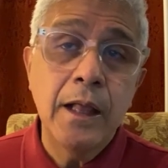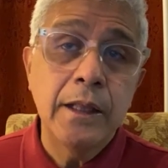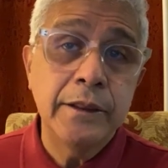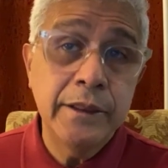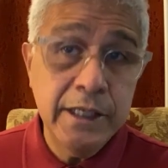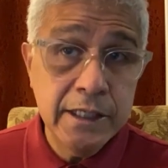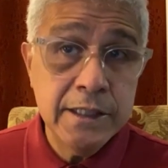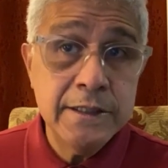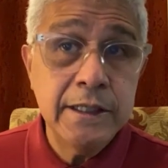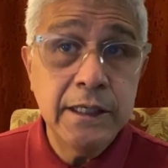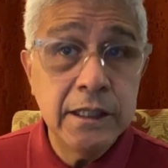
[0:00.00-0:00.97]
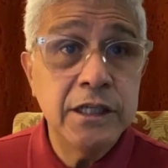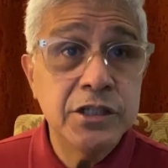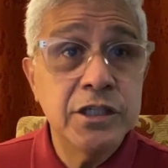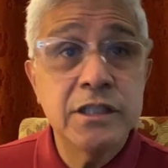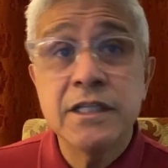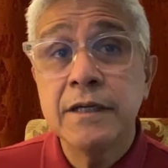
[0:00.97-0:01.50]
This
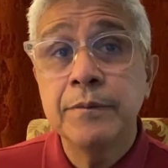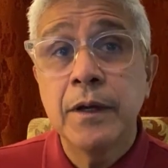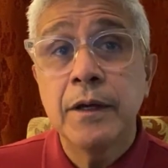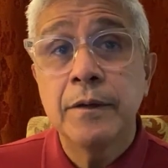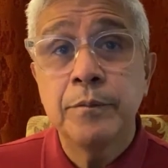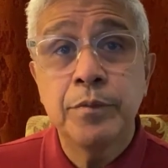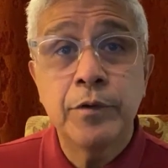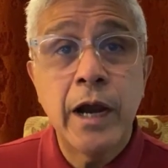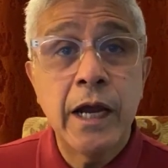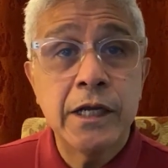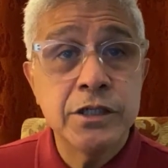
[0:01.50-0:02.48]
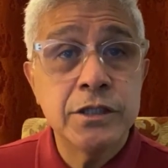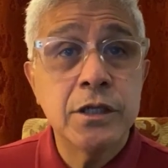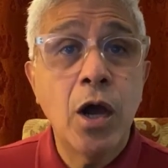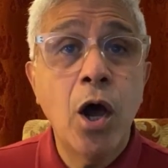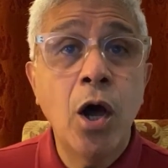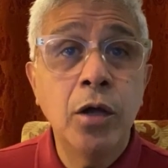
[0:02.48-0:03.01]
initiative branched
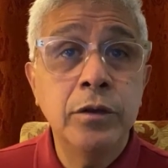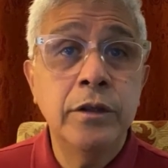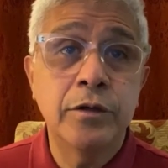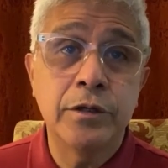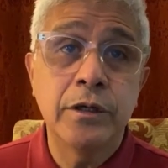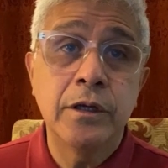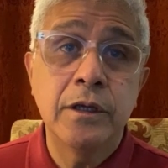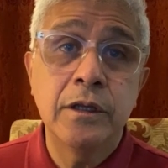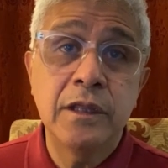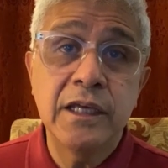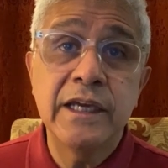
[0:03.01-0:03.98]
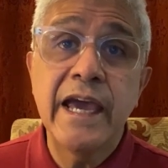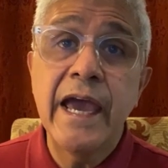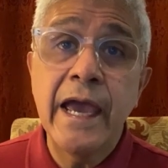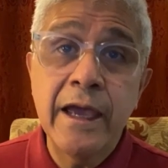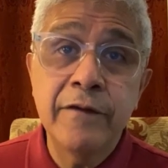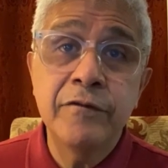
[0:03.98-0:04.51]
under the
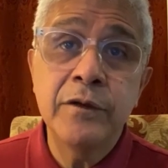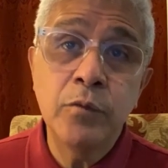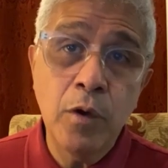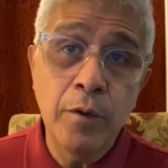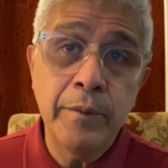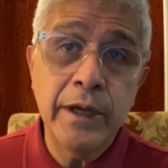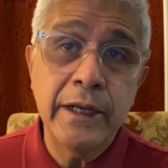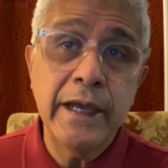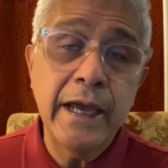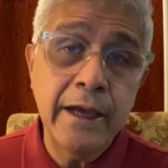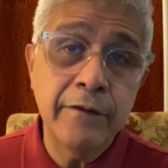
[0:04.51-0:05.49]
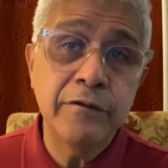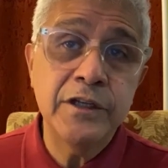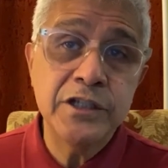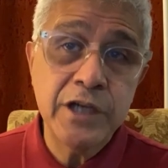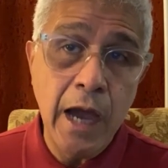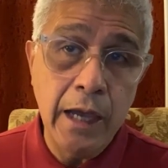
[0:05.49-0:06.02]
Every Woman, Every
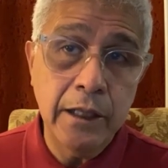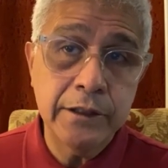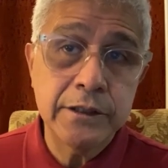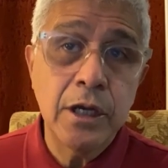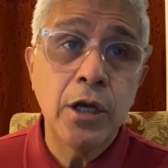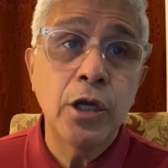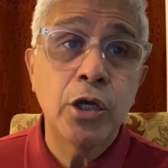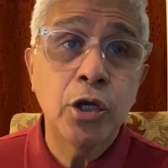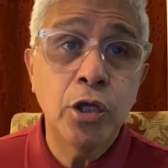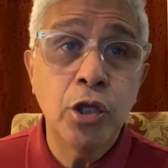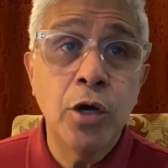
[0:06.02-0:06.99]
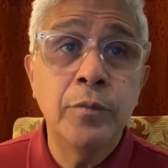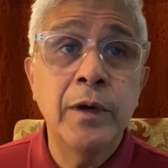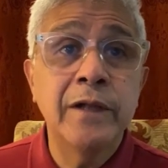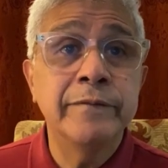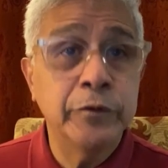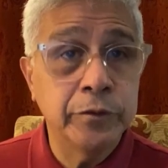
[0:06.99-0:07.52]
Child
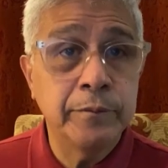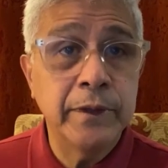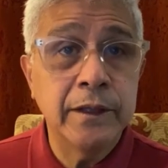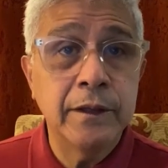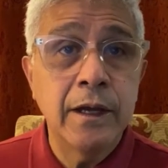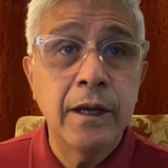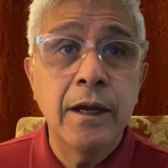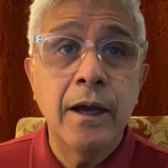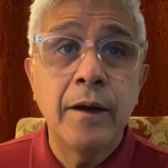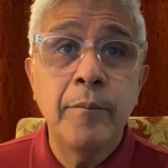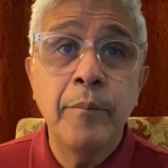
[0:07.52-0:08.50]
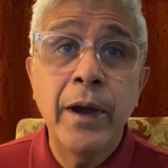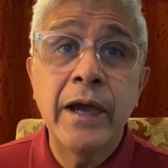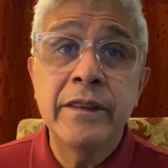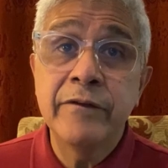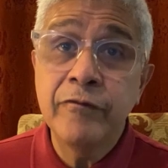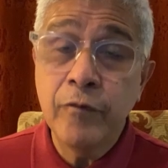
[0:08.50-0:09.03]
global movement by
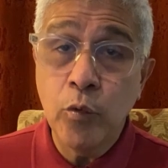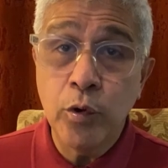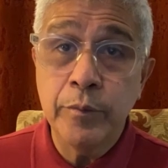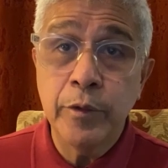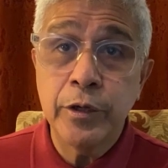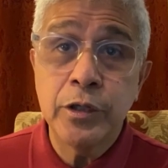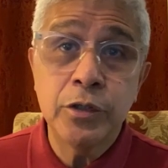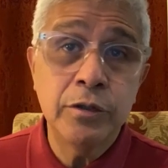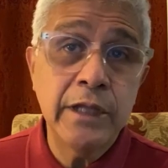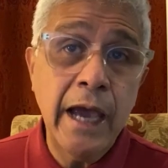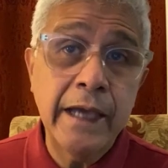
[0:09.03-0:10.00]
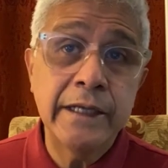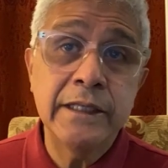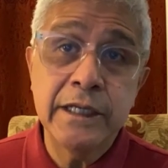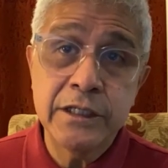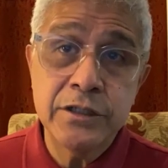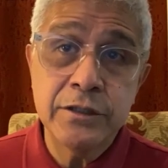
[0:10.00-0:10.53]
the former United
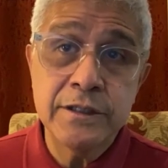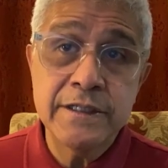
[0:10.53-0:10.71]
Nations